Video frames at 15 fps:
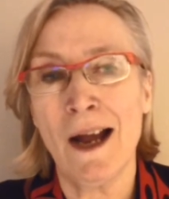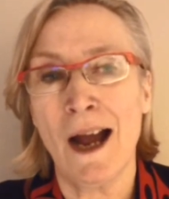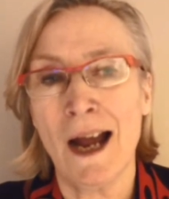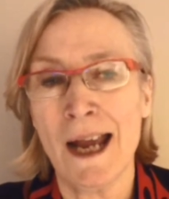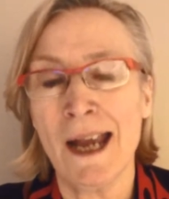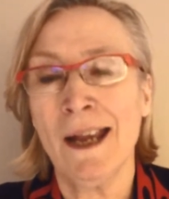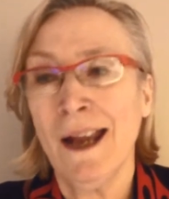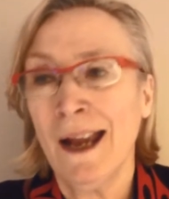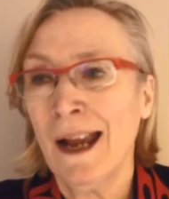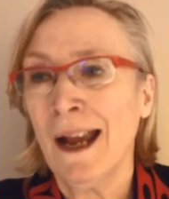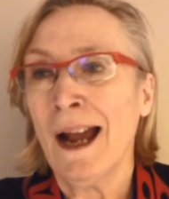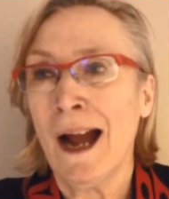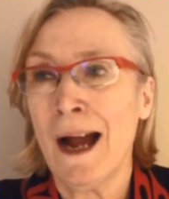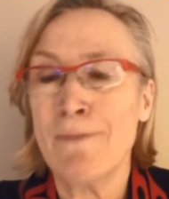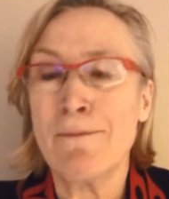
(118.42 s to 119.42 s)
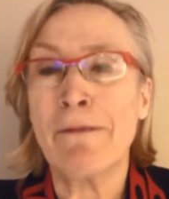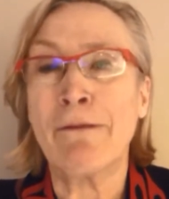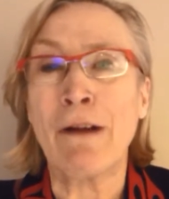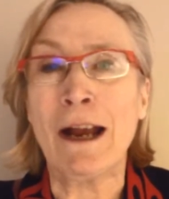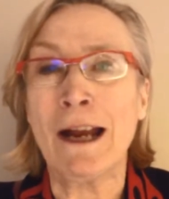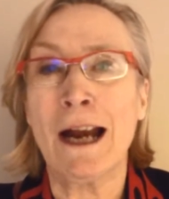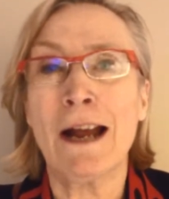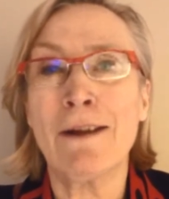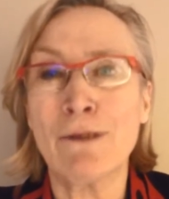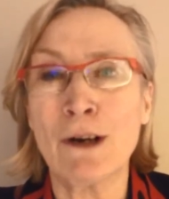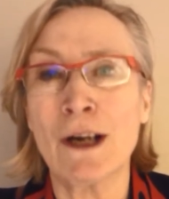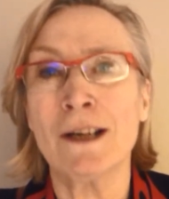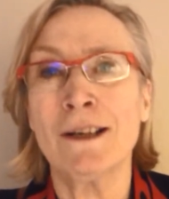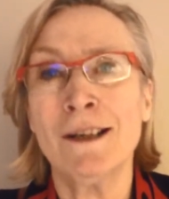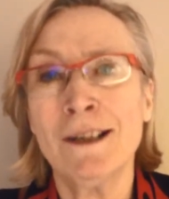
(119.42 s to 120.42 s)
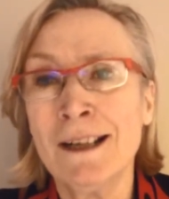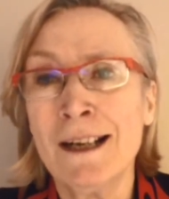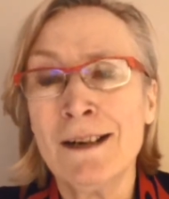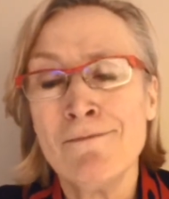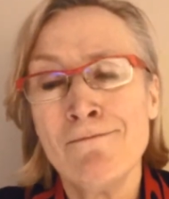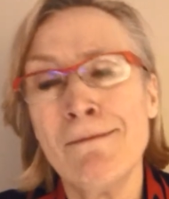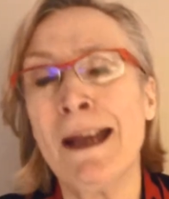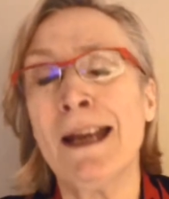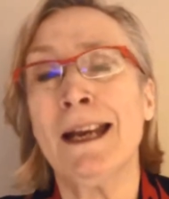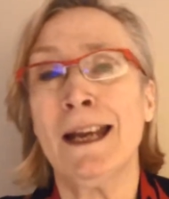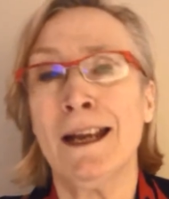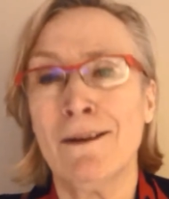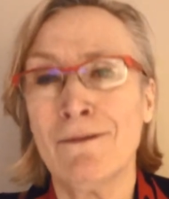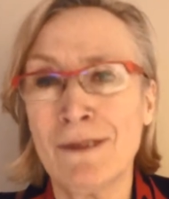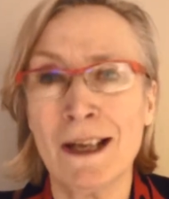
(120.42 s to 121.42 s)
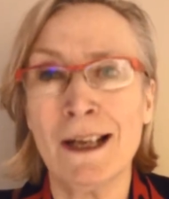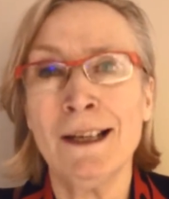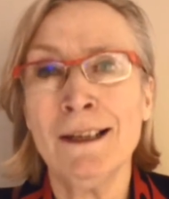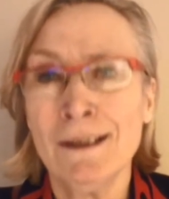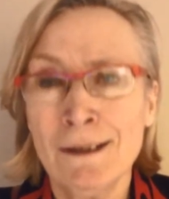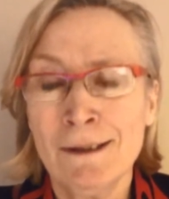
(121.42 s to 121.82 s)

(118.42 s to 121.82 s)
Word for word: I'm afraid I've heard many of the